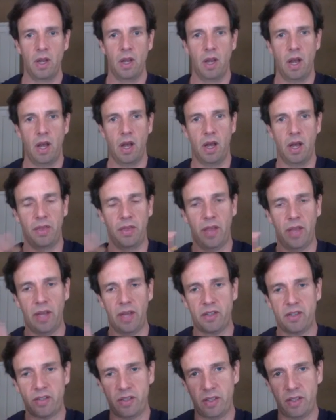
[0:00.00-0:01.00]
And
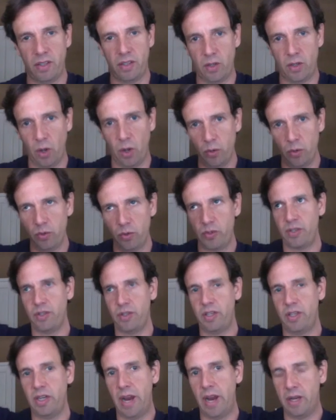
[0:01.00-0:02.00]
that's go to the
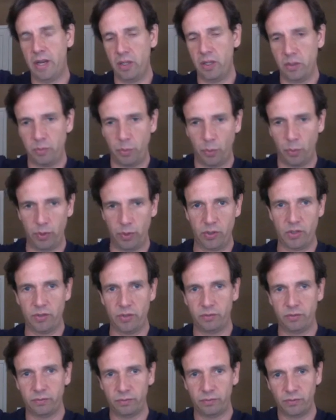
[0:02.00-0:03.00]
end point
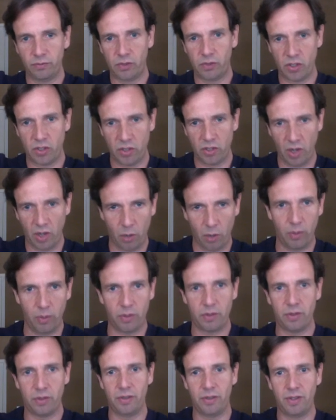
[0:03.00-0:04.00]
to start with.
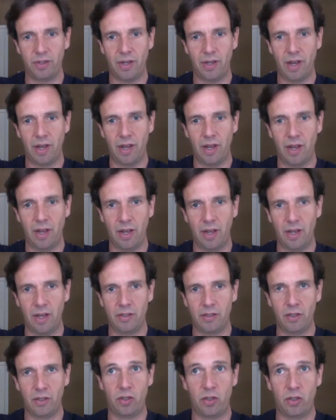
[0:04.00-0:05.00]

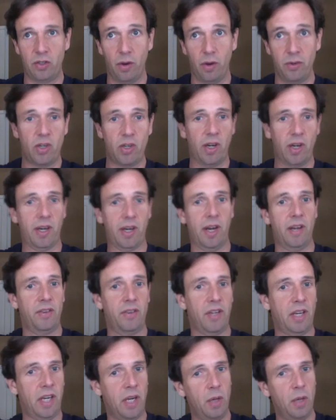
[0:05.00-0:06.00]
And go and check out the
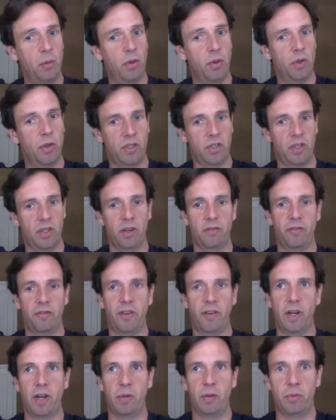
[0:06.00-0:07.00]
keywords and go and find
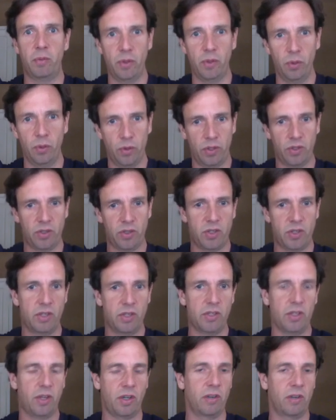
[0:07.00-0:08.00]
out what the audience is and
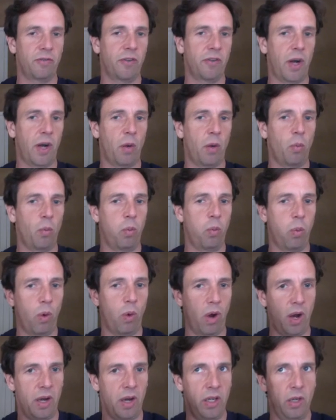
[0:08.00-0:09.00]
go and find out why
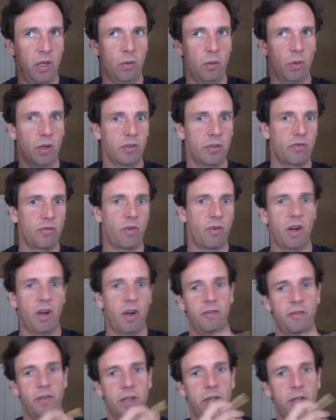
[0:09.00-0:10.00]
you are
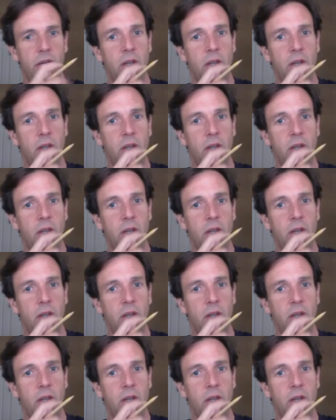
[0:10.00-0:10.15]
driving